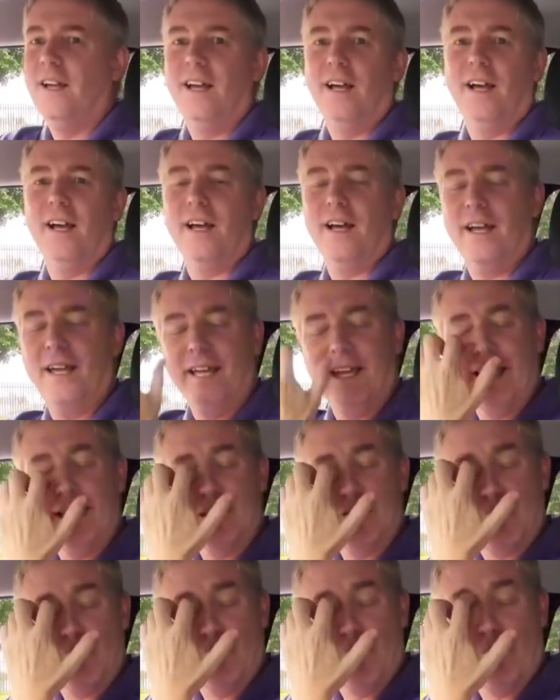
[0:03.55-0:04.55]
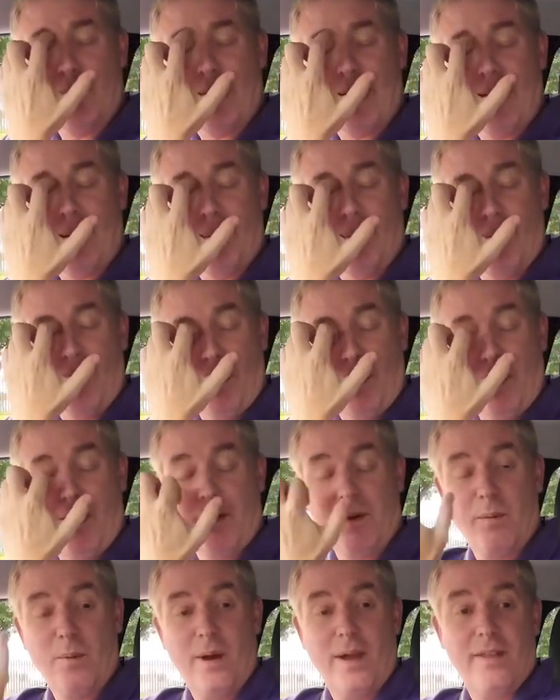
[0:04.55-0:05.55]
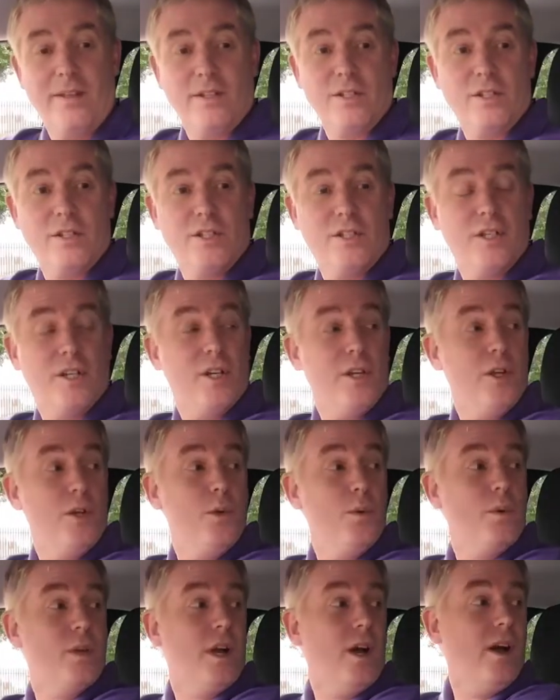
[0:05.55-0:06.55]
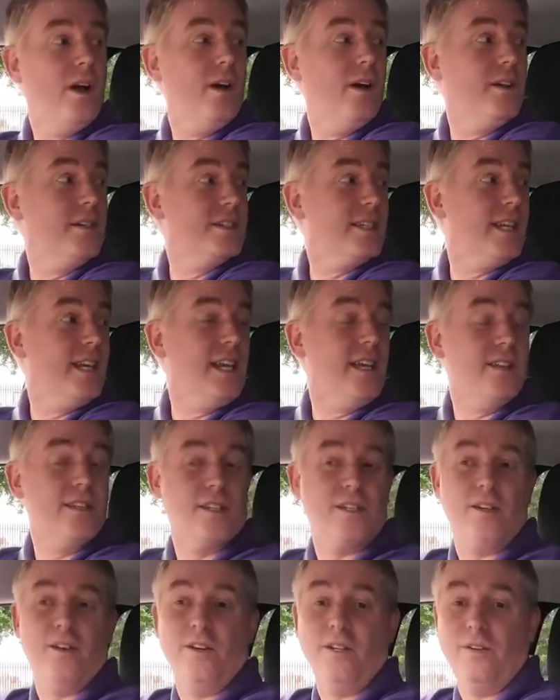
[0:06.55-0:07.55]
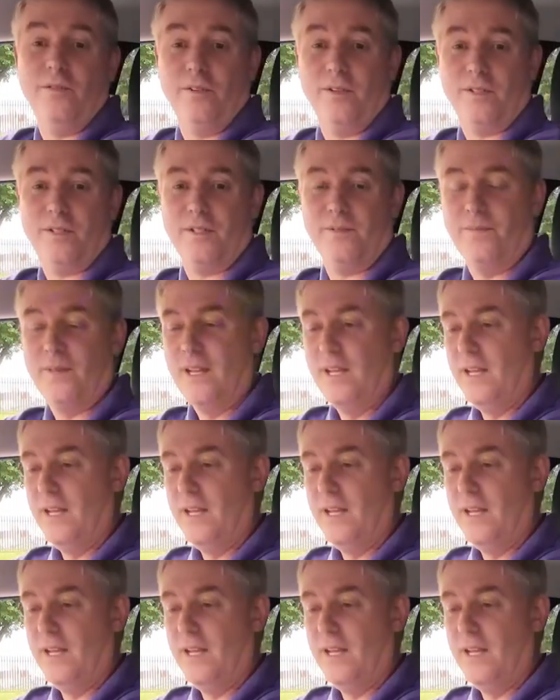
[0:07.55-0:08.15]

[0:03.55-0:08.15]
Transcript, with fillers: uh, into a bay park where there's two cars either side of us.